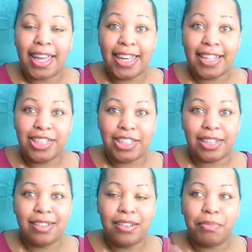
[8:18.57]

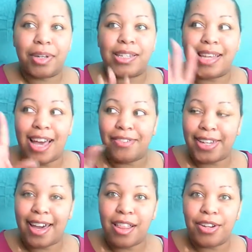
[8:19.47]
kitchen because I have
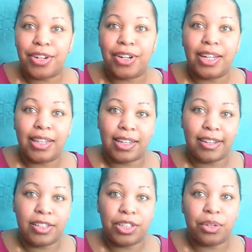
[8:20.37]
a calendar in the
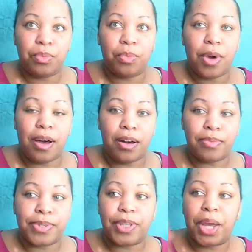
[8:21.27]
kitchen,
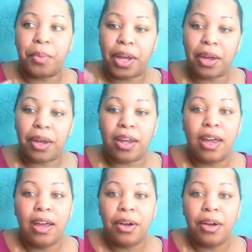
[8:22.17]
so that way